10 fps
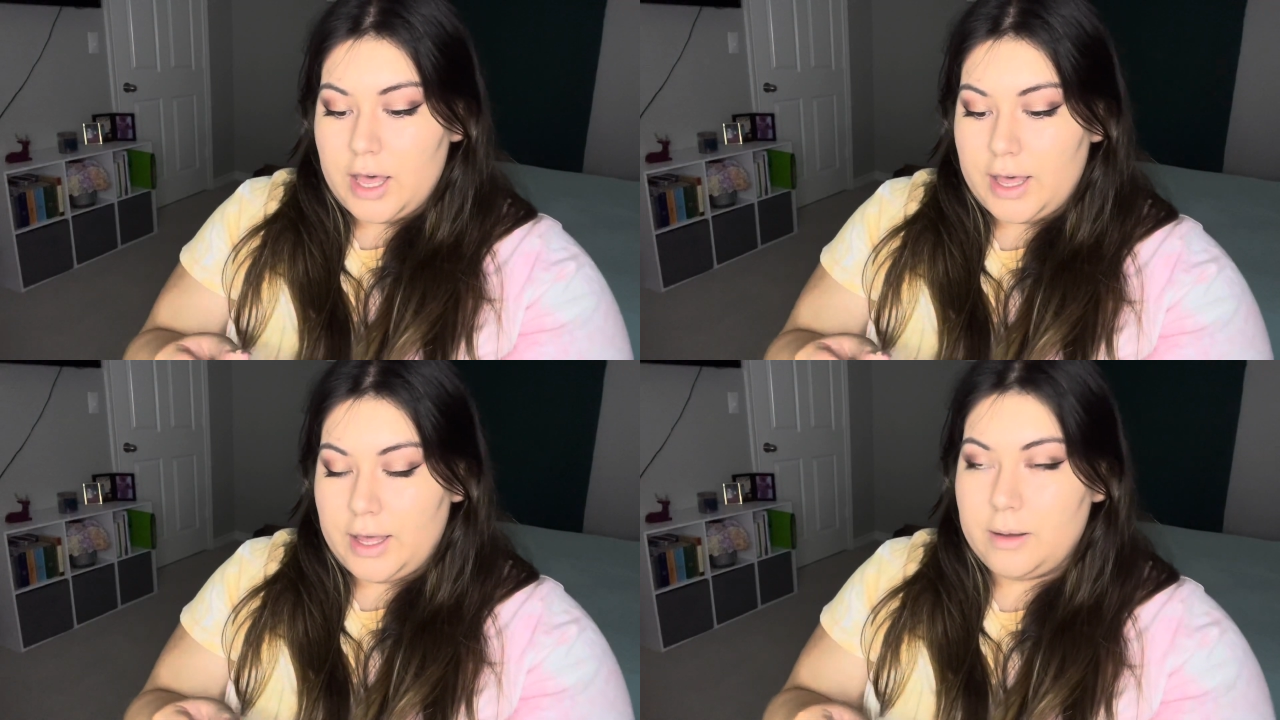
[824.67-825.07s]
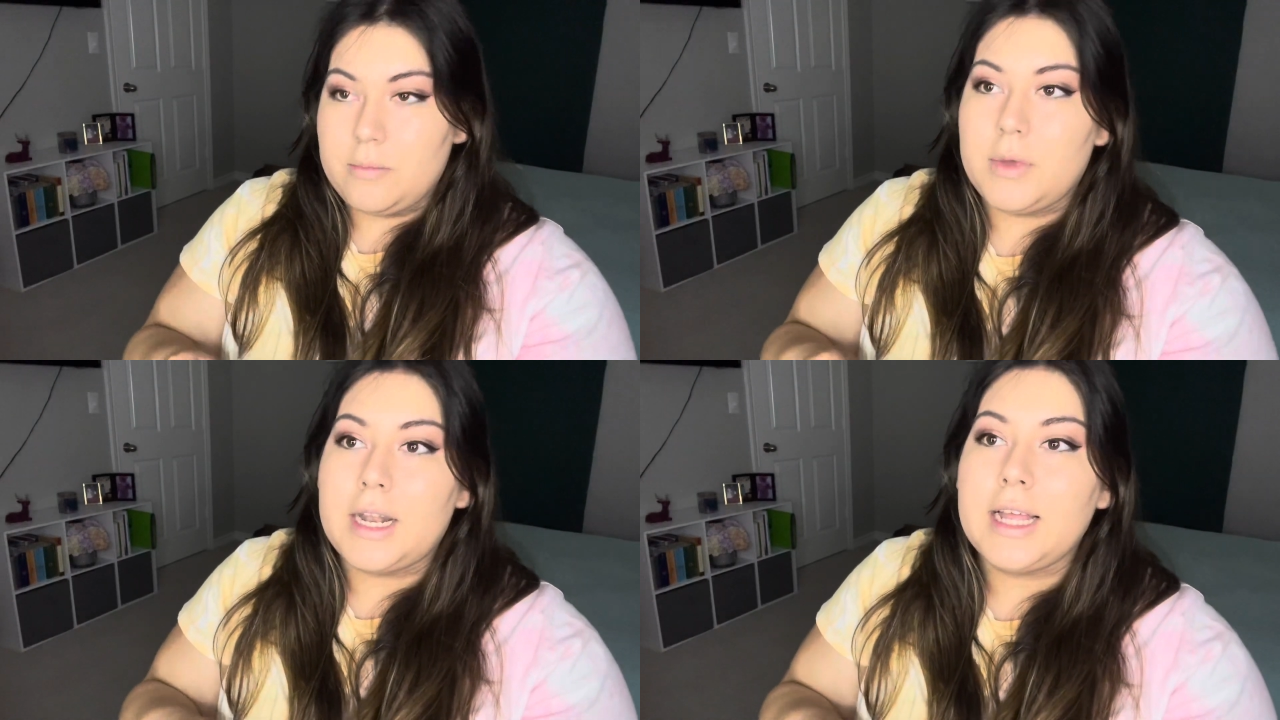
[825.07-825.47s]

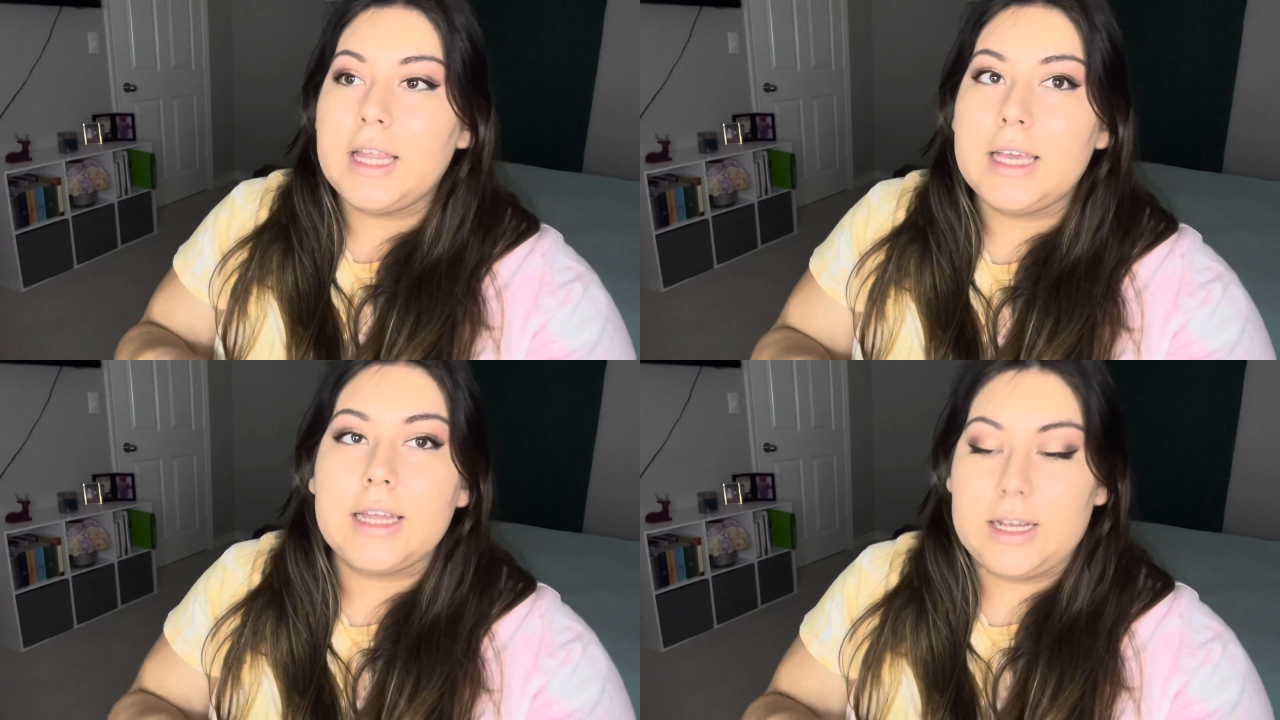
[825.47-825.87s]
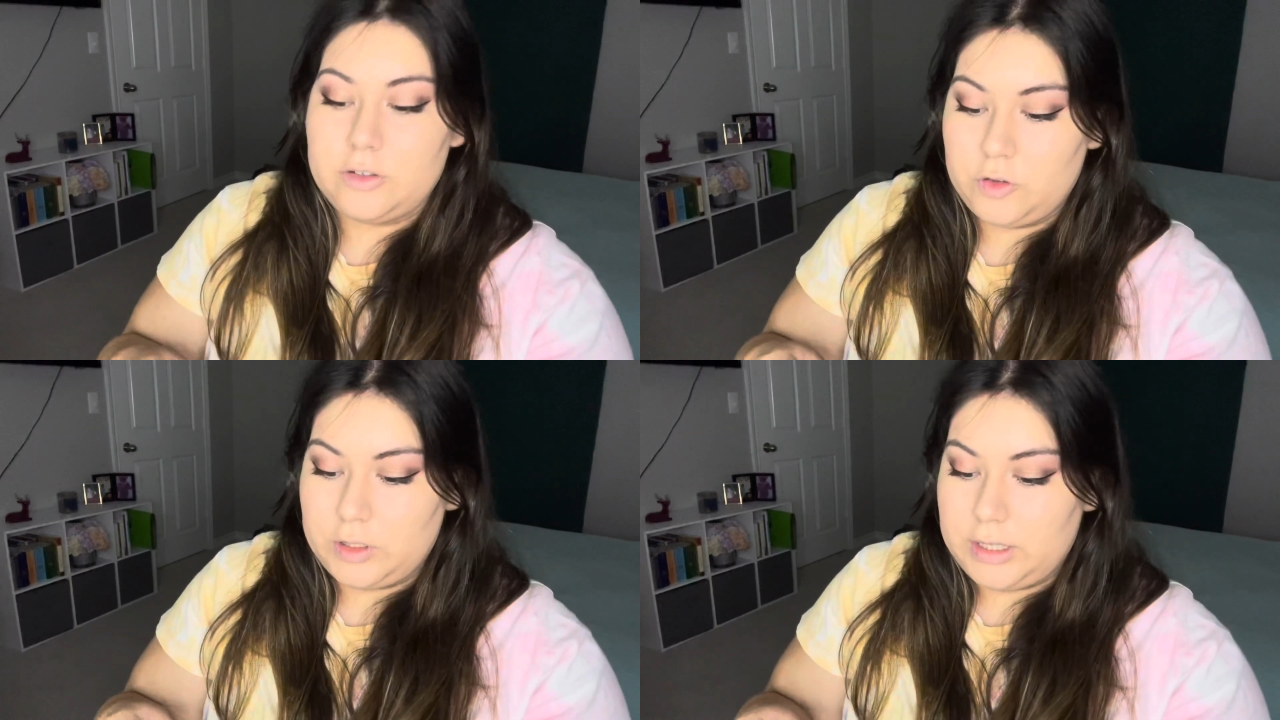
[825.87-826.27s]
and I like it
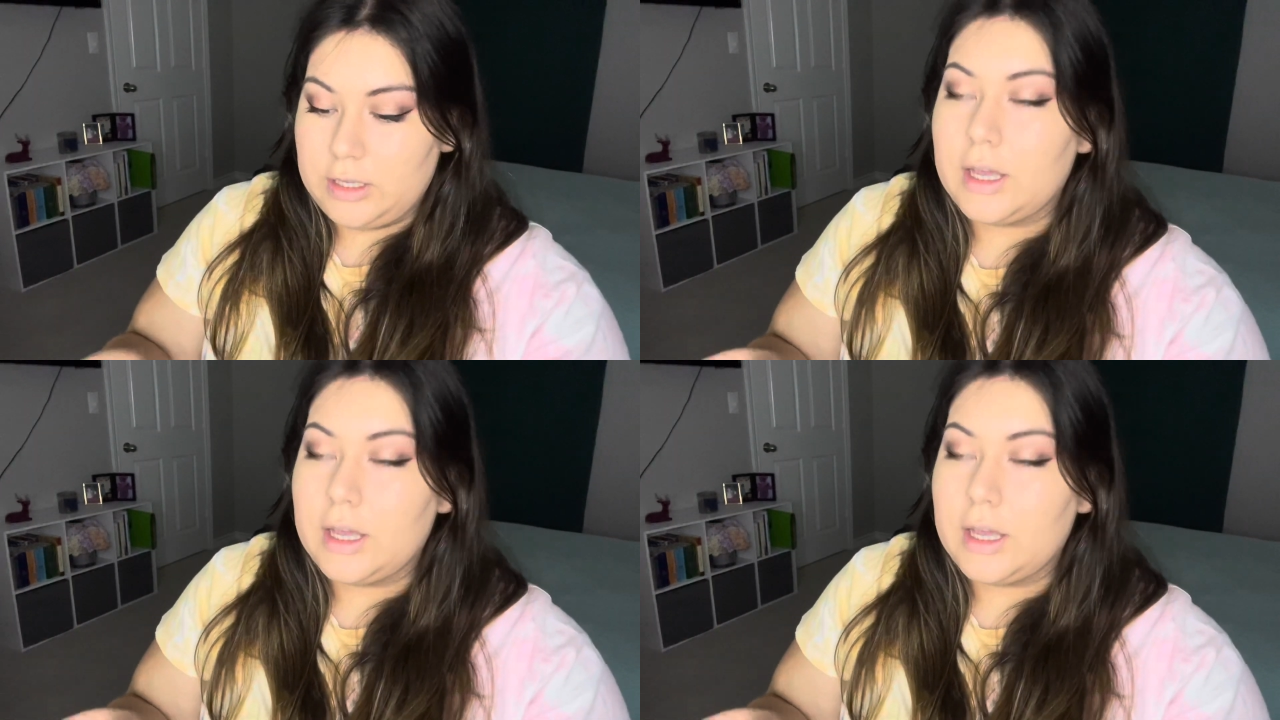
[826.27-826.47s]
actually.